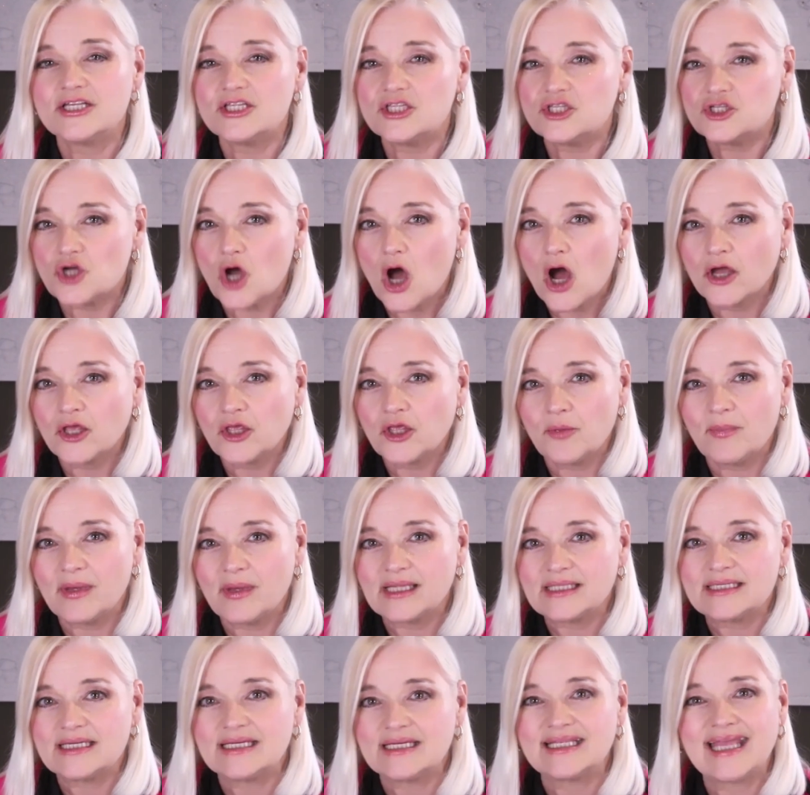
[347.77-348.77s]

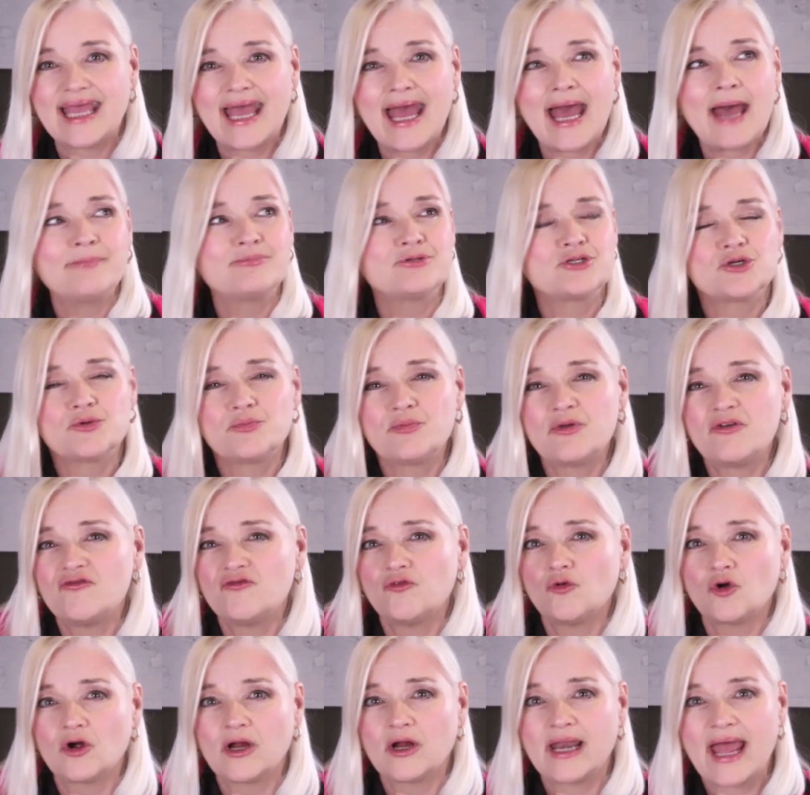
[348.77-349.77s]
Document it, capture
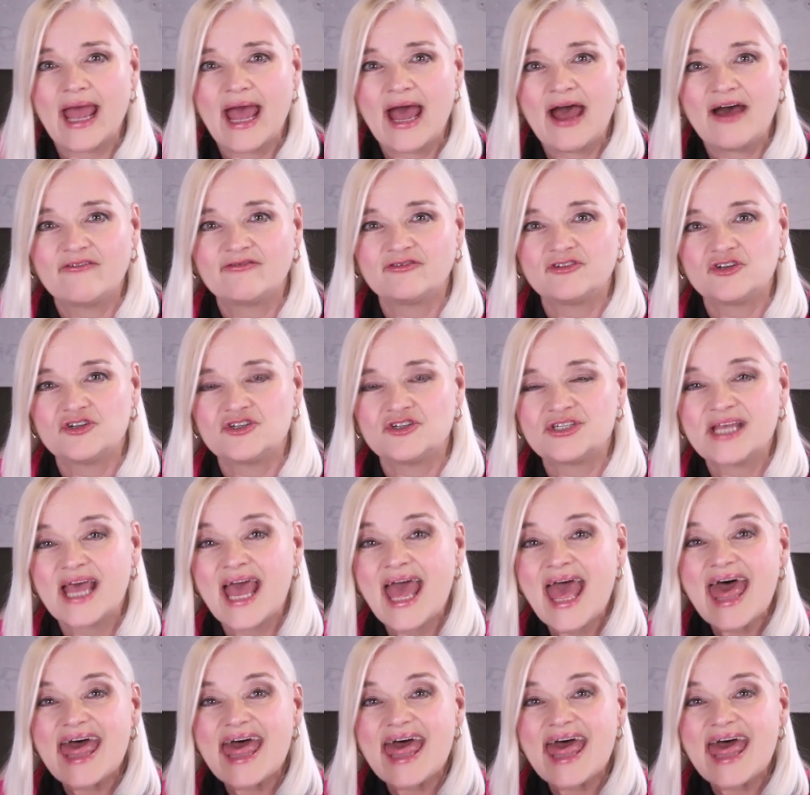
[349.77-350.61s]
before and afters.